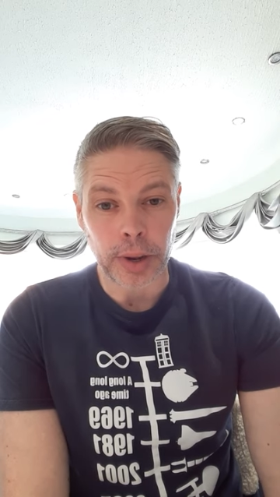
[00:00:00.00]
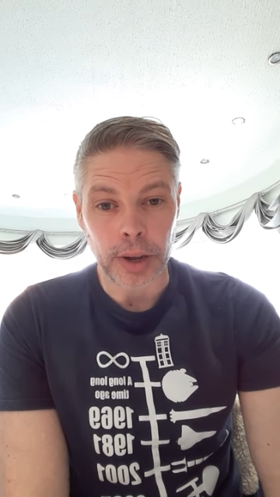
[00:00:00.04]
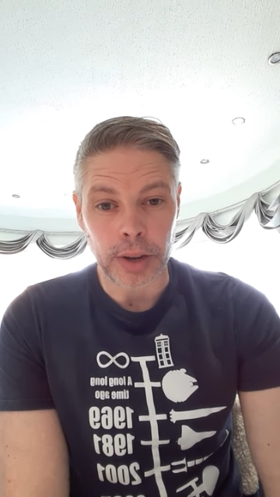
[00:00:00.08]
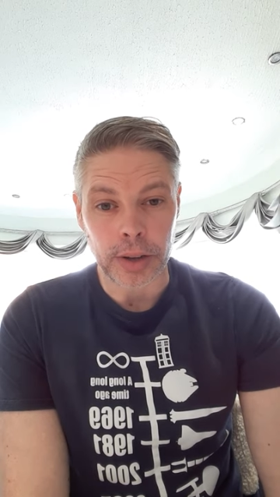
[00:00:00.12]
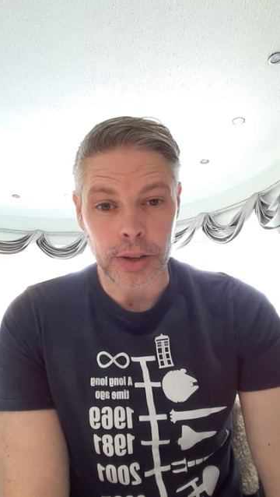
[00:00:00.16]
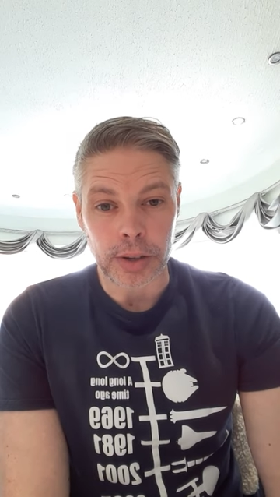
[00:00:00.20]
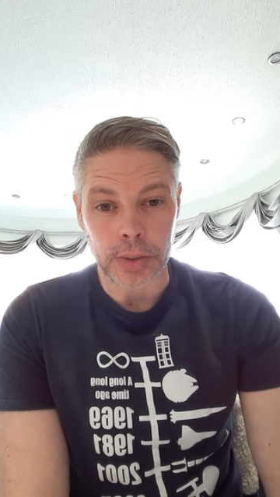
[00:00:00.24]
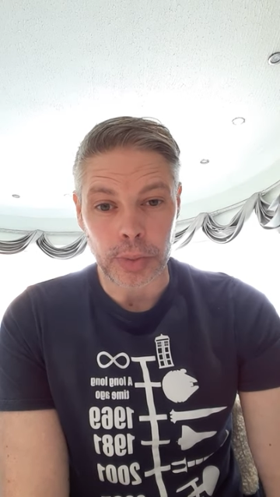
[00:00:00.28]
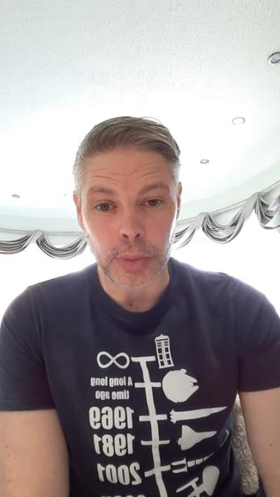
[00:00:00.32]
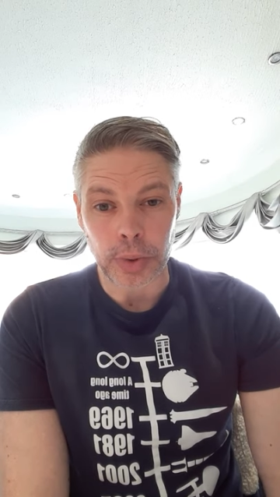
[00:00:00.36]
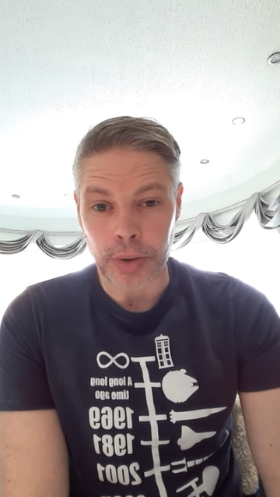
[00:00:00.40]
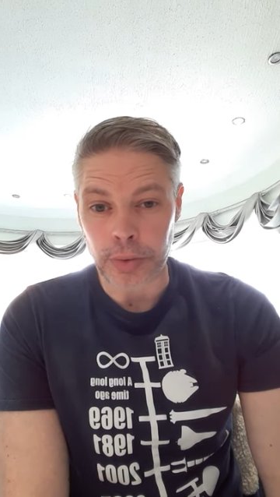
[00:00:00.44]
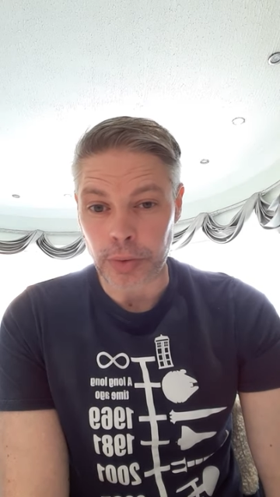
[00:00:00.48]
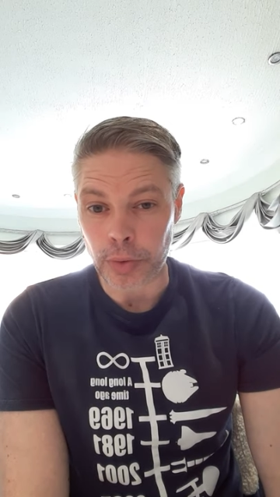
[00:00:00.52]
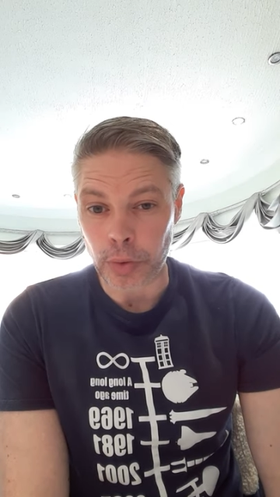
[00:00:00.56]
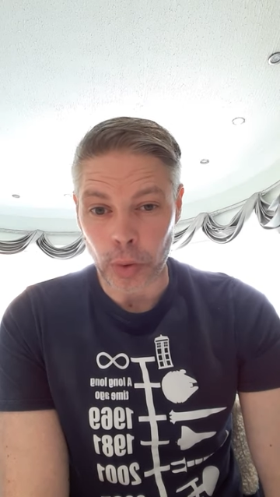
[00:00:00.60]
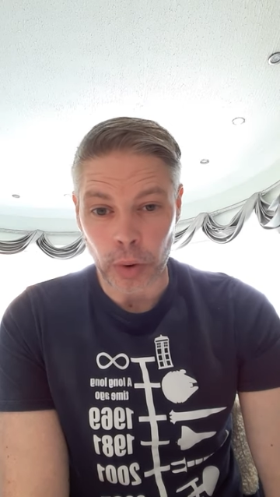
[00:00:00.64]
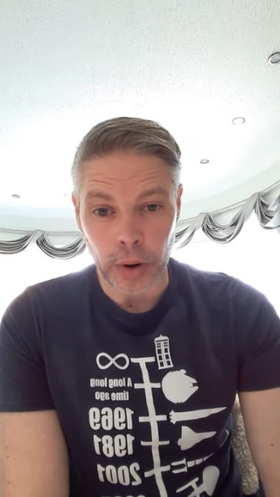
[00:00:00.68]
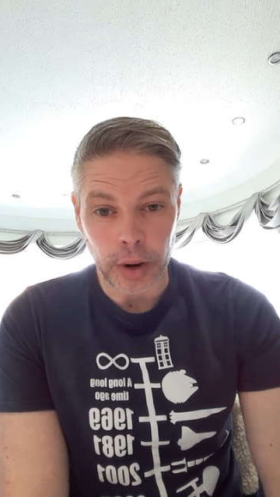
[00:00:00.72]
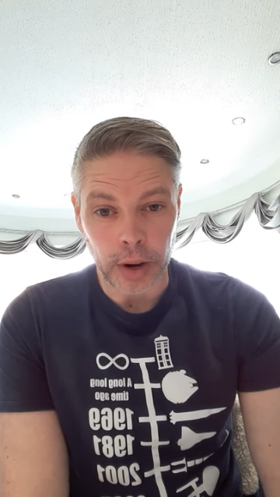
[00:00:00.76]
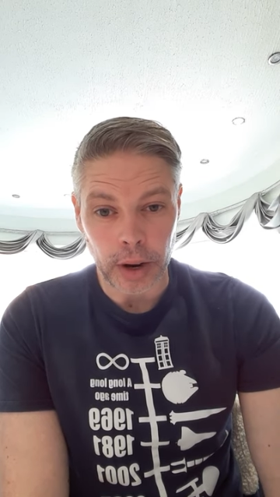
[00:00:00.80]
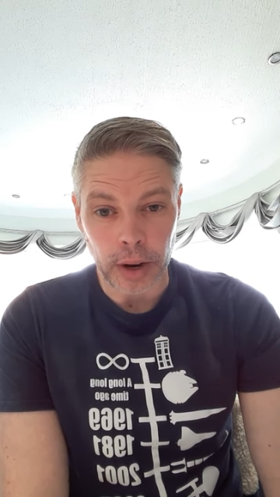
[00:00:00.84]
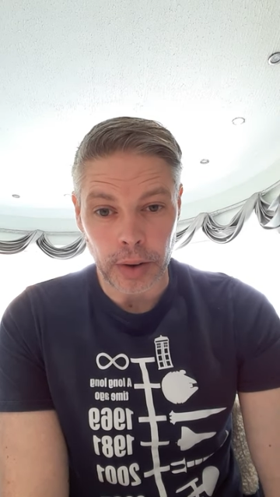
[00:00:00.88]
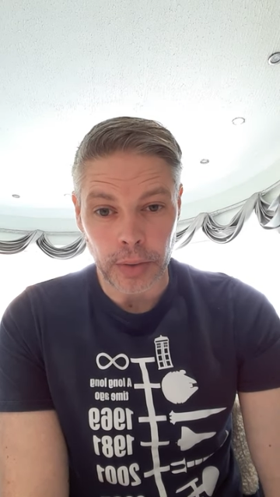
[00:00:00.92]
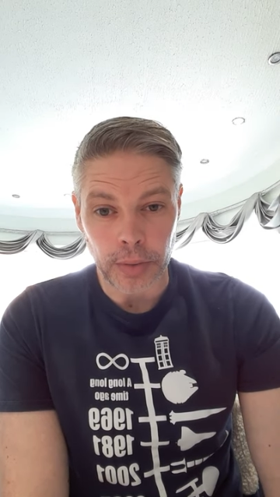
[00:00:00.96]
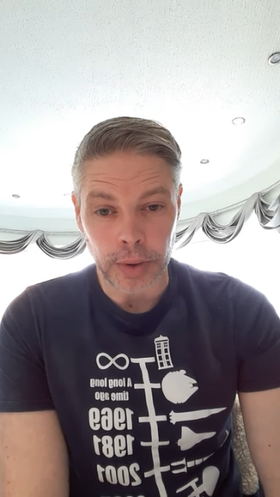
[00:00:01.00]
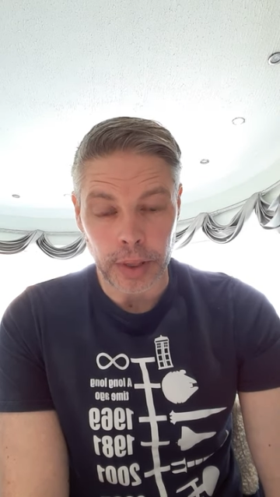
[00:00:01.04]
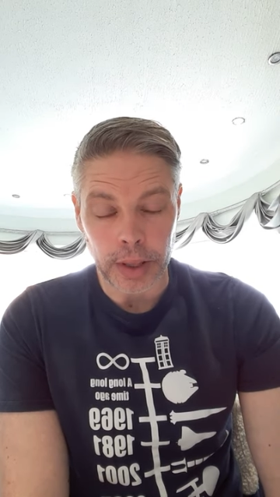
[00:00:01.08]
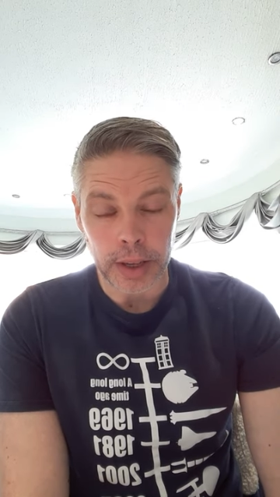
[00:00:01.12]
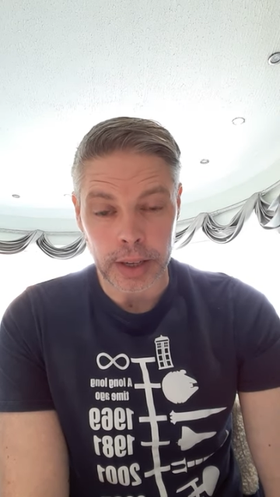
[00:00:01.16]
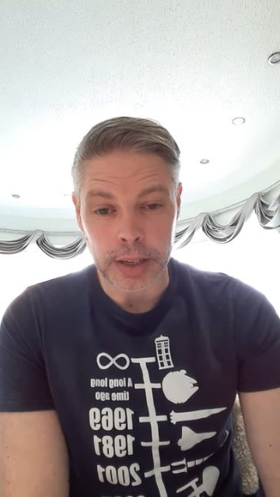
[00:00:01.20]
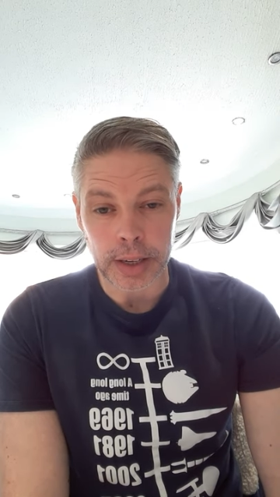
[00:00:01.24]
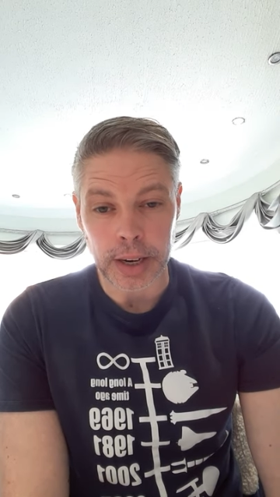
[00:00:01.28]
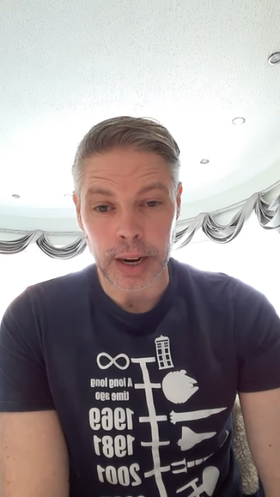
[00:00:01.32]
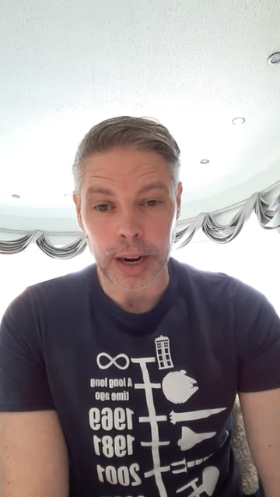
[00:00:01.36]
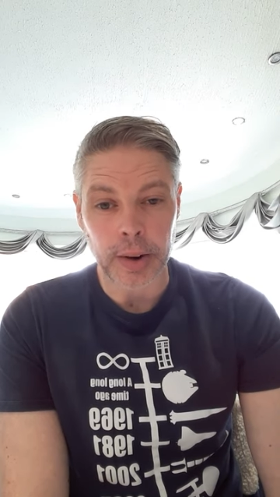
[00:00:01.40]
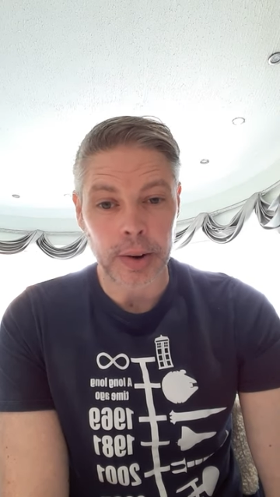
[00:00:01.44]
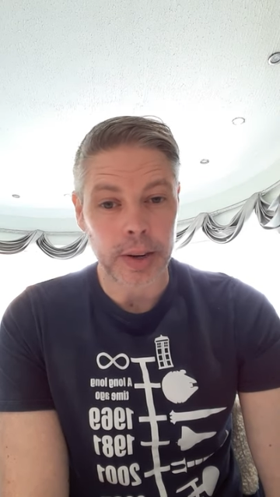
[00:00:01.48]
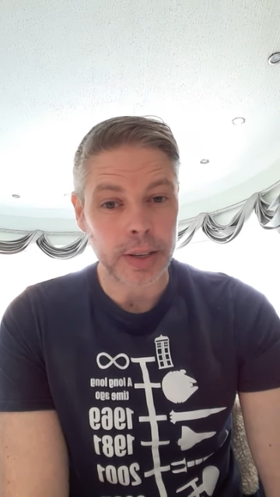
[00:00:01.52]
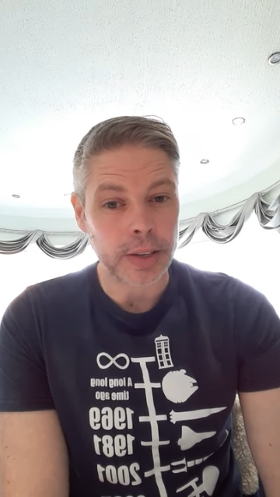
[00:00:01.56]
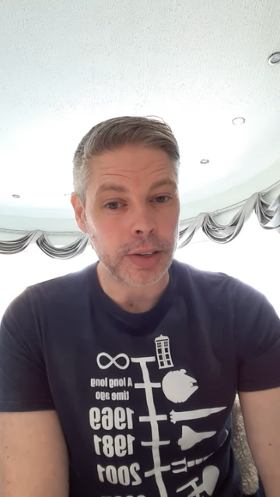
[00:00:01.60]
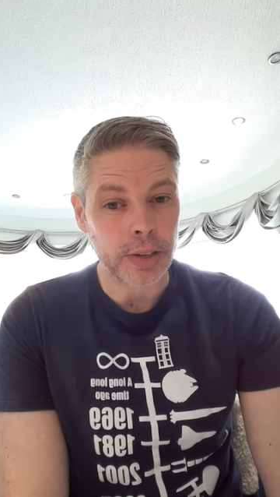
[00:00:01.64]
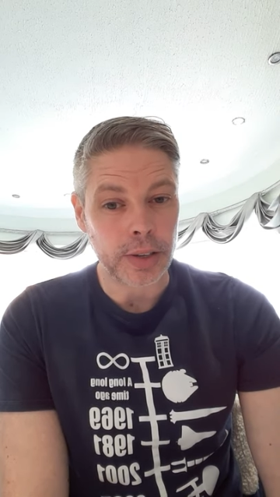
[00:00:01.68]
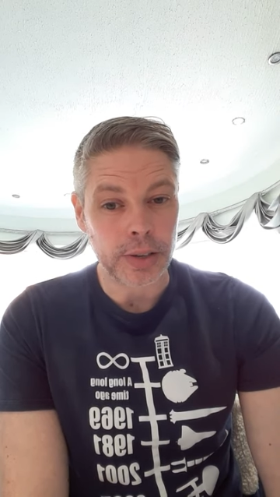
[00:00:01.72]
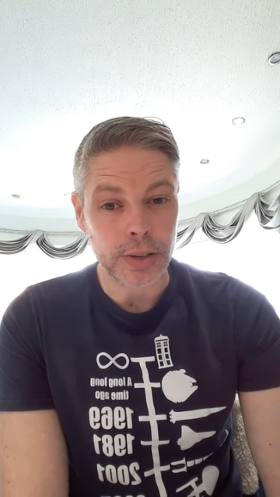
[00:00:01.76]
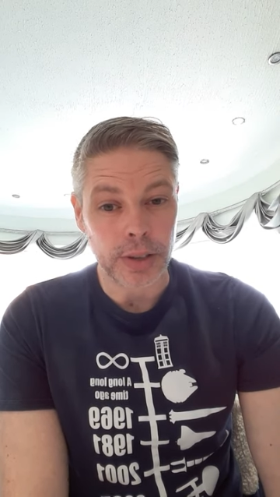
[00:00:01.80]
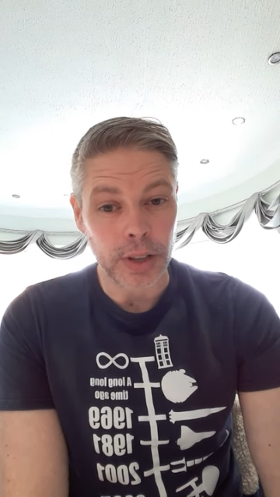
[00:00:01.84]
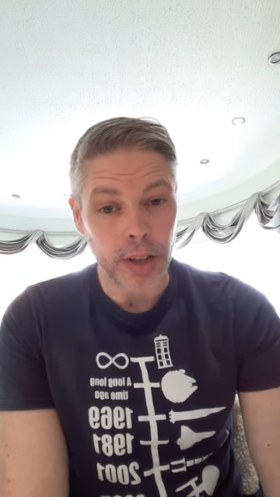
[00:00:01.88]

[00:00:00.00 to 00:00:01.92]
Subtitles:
as we fall in love with these characters,